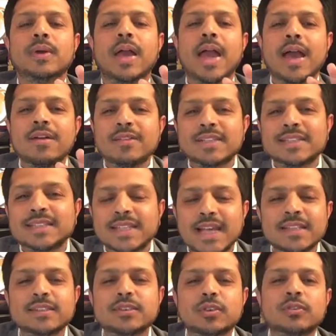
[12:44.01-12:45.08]
have a
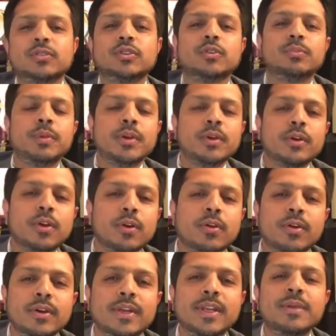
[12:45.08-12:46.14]
sense of
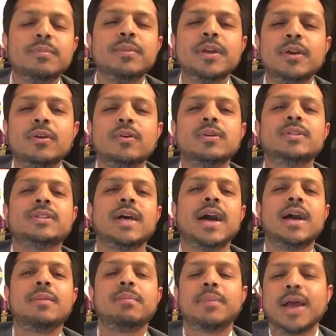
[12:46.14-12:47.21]
superiority because
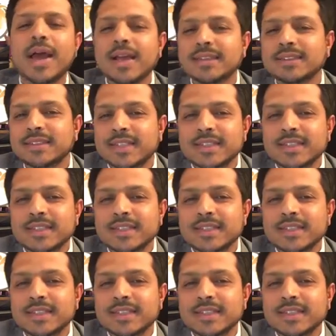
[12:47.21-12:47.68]
our past